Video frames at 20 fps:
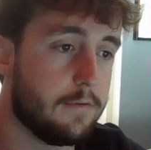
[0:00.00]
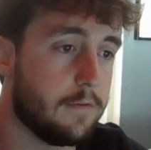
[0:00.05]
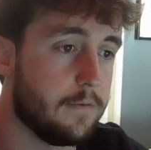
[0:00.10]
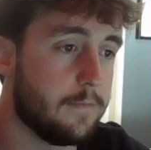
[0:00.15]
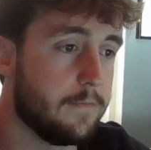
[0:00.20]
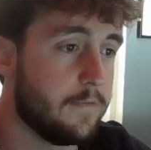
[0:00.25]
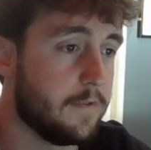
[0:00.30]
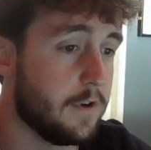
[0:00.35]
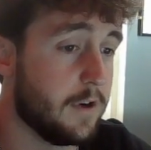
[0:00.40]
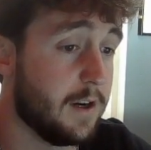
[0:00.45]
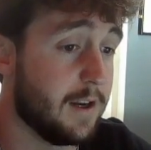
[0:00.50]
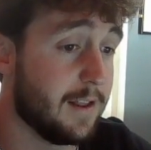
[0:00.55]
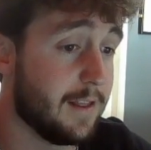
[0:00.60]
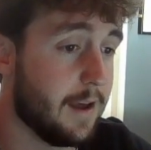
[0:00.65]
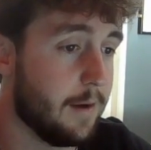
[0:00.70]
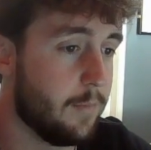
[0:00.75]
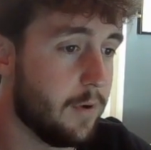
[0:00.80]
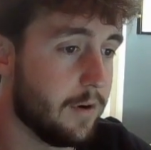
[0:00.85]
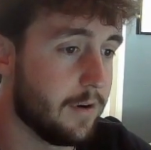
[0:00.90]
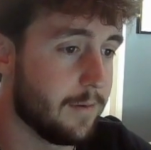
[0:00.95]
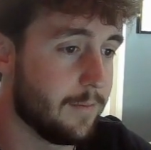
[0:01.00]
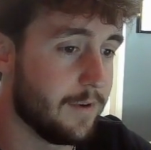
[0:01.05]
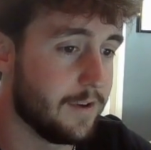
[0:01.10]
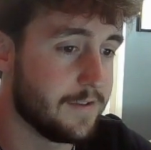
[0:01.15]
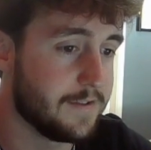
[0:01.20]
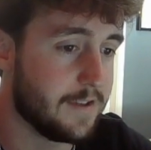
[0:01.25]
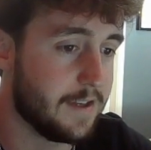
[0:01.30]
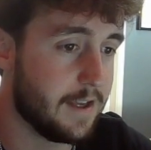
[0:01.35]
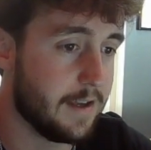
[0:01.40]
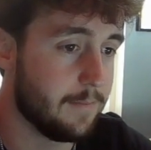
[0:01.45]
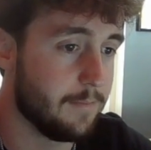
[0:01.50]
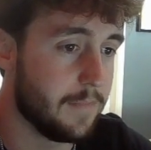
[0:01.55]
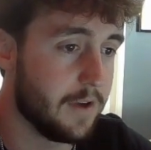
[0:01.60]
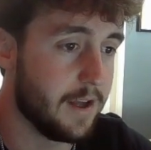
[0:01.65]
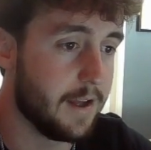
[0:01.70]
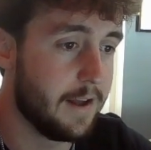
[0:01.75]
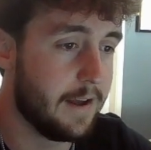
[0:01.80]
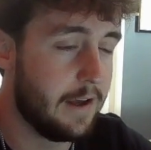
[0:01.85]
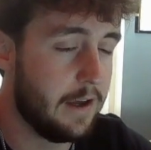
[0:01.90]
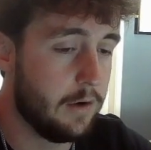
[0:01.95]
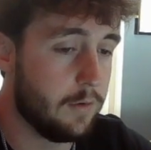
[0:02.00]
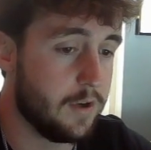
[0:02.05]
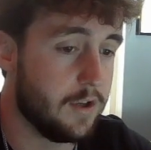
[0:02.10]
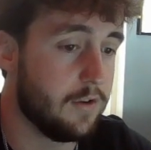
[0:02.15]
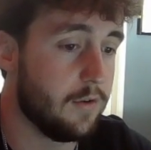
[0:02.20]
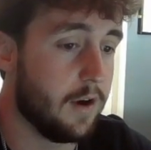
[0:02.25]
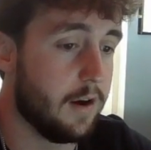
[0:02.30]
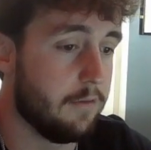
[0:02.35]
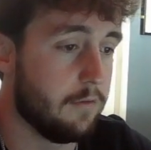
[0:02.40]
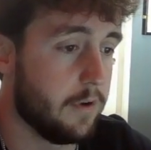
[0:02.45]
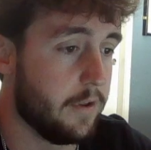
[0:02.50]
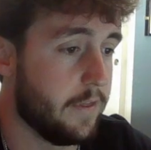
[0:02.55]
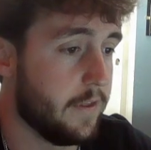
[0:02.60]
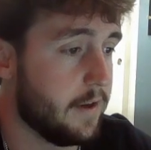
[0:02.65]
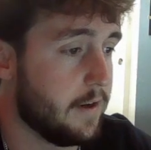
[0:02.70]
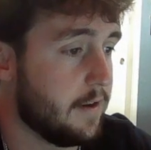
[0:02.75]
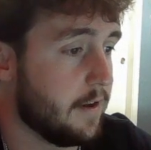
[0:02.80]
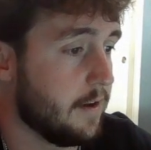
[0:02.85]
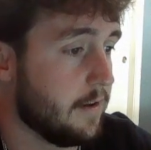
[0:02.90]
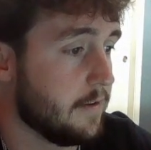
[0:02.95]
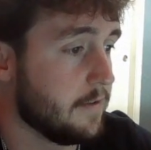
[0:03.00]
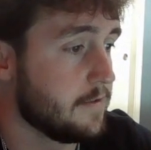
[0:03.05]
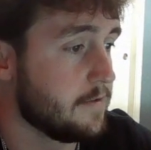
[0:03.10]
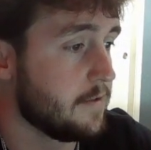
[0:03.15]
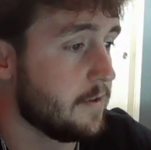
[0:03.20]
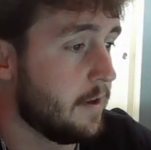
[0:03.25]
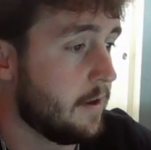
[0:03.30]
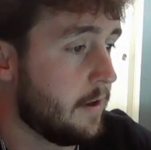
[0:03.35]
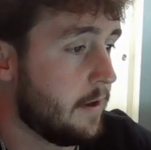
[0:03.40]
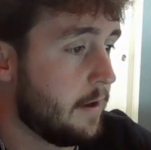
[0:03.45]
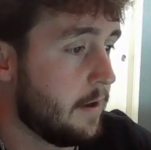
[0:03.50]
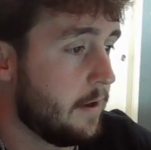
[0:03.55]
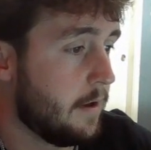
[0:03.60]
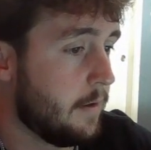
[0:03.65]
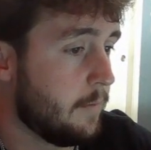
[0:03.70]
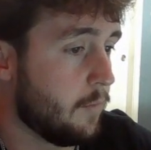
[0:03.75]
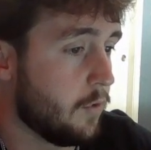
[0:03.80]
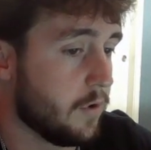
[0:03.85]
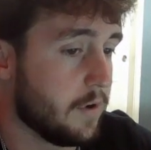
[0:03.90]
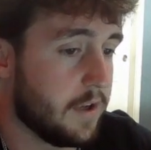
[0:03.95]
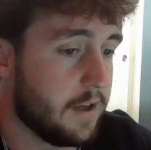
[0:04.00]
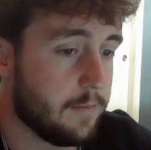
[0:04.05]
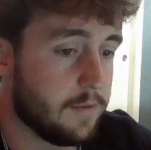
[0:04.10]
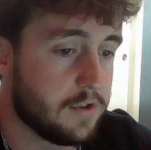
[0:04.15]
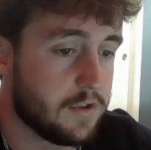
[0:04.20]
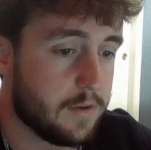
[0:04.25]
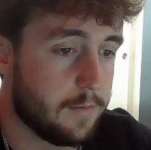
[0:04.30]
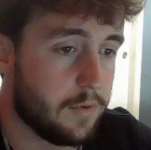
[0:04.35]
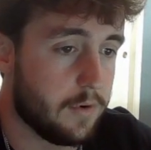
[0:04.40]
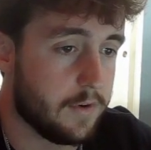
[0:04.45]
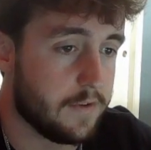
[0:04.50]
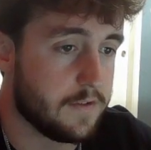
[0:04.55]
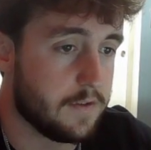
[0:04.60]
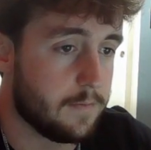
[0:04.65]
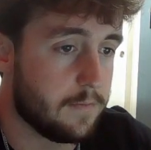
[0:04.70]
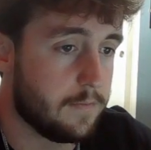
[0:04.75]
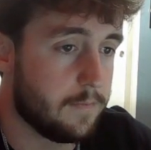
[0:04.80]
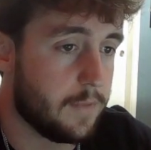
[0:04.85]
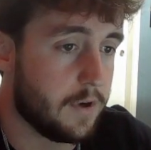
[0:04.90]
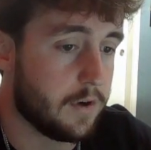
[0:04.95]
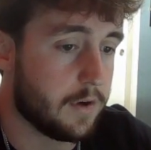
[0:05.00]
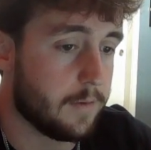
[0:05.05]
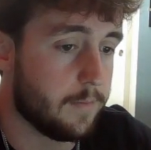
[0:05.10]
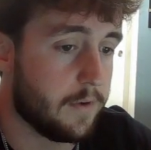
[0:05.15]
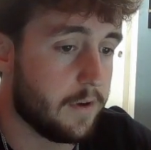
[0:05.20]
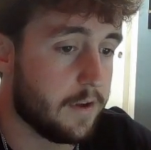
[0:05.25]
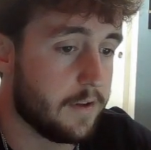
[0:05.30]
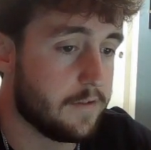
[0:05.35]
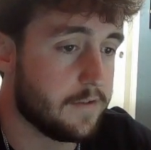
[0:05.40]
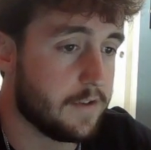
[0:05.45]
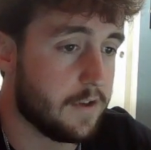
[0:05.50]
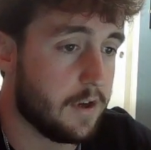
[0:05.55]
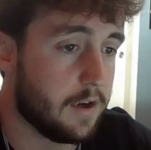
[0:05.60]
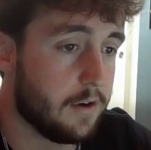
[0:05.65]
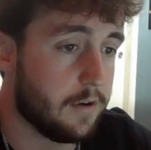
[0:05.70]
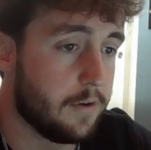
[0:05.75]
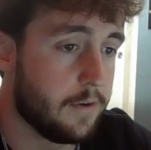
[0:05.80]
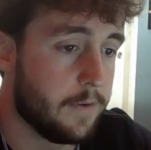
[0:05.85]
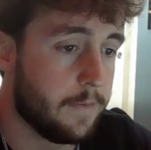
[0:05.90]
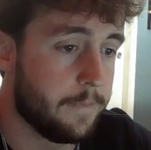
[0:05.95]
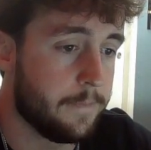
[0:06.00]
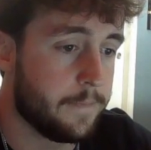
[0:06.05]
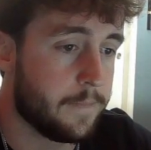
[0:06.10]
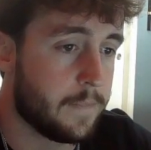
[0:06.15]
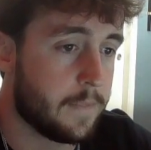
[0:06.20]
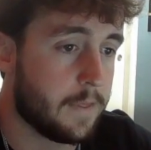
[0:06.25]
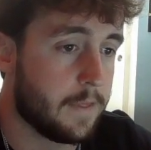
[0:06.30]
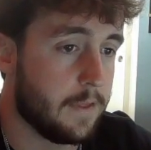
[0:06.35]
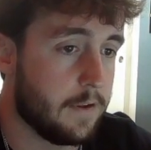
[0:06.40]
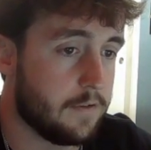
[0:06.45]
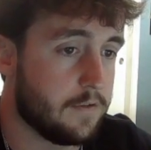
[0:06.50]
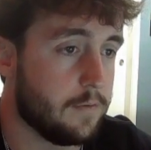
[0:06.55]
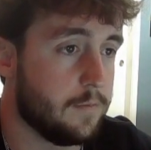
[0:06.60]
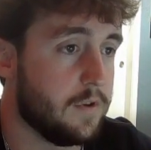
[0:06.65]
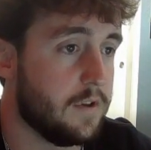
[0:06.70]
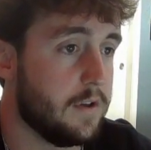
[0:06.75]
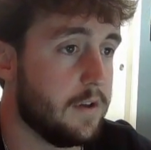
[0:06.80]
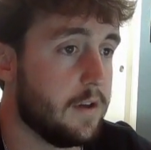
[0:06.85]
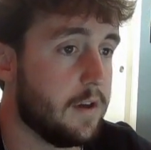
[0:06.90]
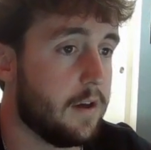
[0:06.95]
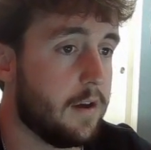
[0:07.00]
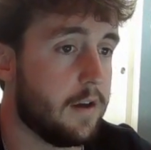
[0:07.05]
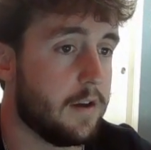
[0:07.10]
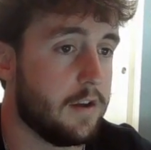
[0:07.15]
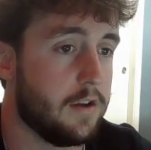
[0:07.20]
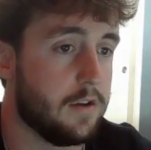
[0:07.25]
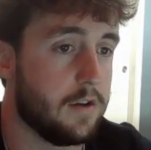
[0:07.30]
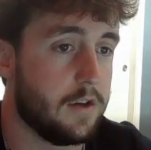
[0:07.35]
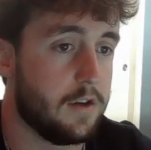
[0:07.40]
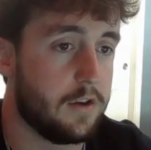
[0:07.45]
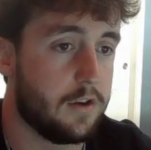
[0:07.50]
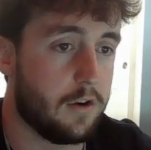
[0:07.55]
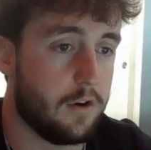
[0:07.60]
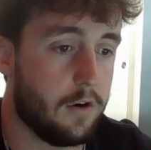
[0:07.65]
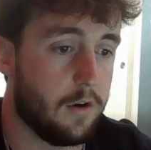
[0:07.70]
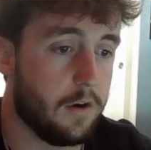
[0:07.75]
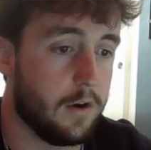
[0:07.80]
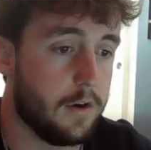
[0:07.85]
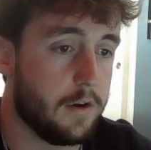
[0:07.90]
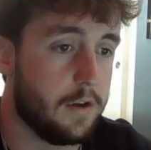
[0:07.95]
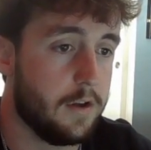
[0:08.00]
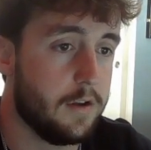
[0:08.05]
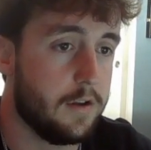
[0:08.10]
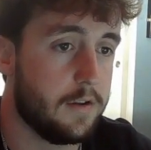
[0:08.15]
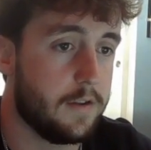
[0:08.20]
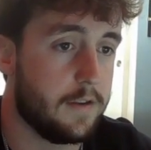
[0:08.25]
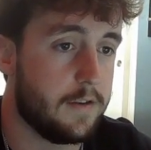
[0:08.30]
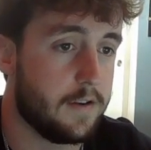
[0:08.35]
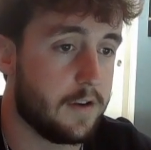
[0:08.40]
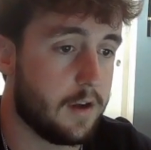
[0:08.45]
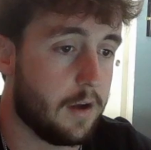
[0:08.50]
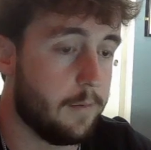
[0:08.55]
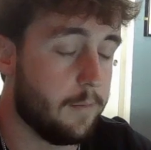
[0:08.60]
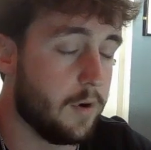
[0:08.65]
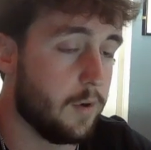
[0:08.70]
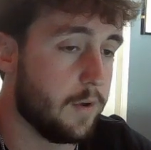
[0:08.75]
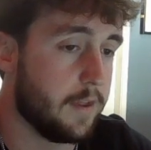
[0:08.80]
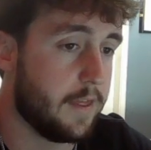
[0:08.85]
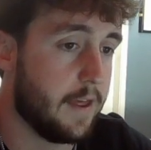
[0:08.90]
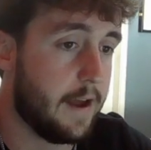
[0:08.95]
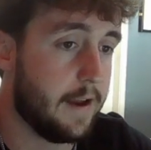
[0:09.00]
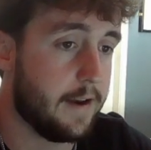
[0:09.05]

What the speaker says: forgetting that Pokemon's name, but we do have one that does more damage to poison Pokemon, so this will be a good card to combo with that